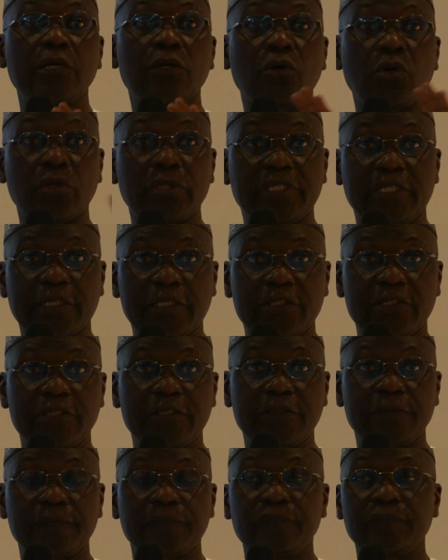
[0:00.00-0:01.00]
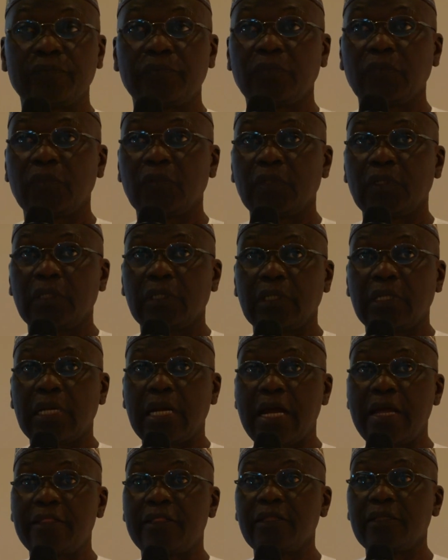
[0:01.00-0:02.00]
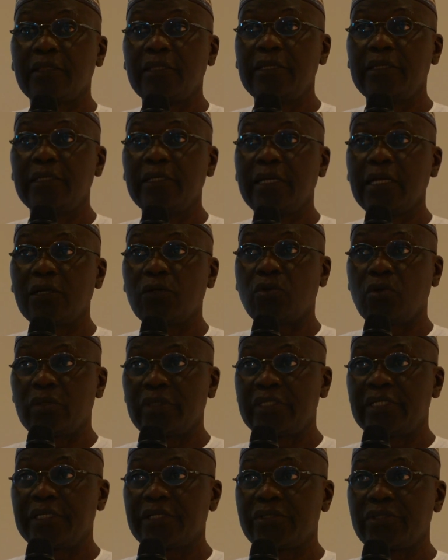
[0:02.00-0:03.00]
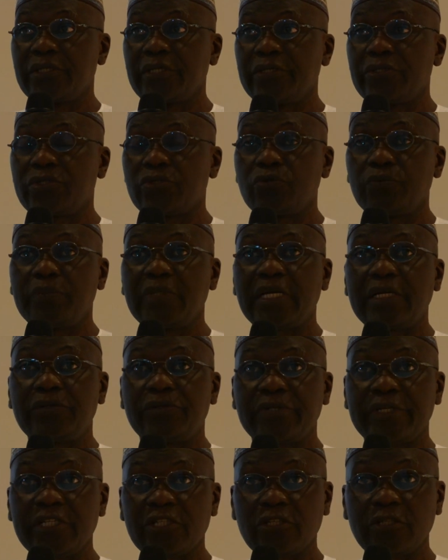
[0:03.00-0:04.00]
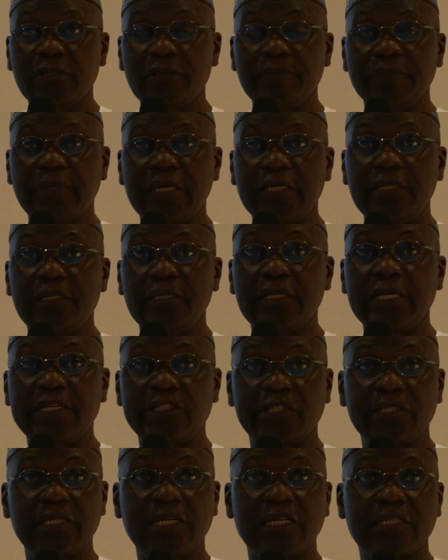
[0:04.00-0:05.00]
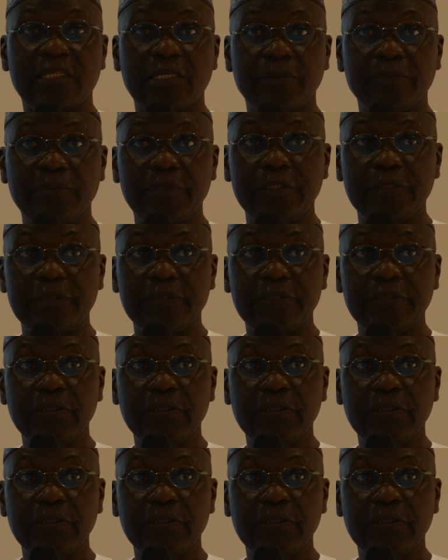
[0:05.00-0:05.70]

context. I think the legal context needs to be addressed by the National Assembly.